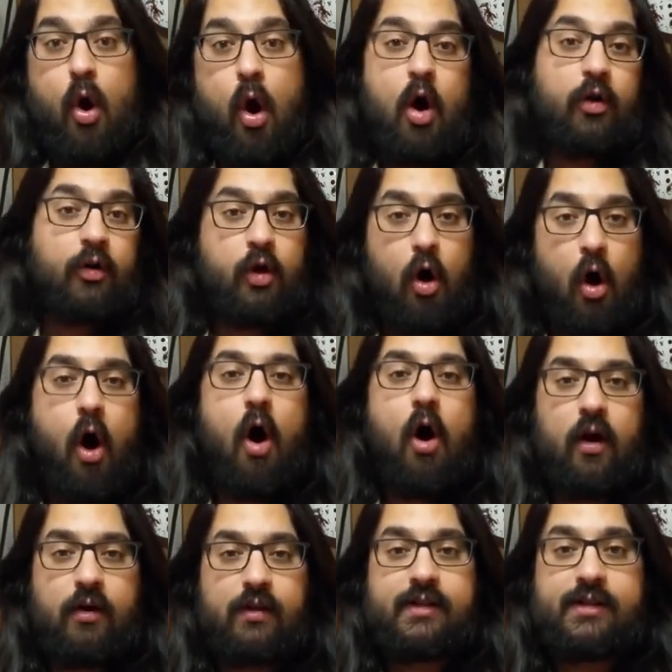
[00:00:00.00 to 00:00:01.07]
on
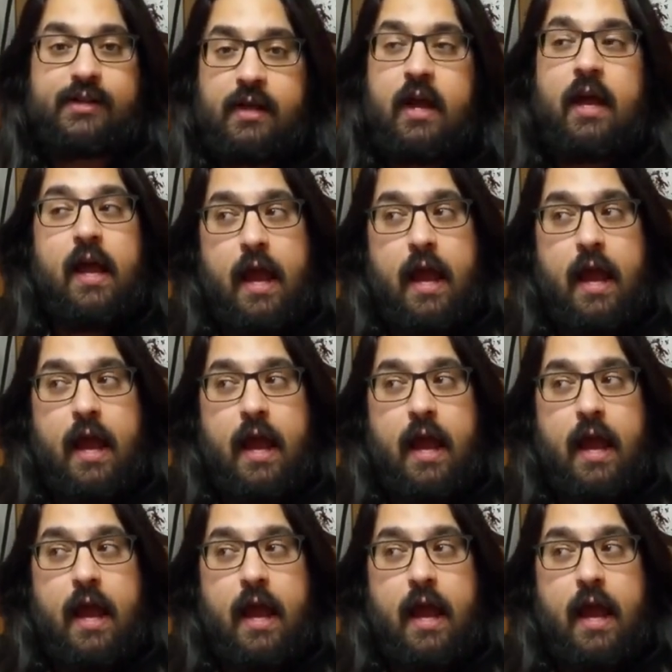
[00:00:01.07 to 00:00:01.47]
cards,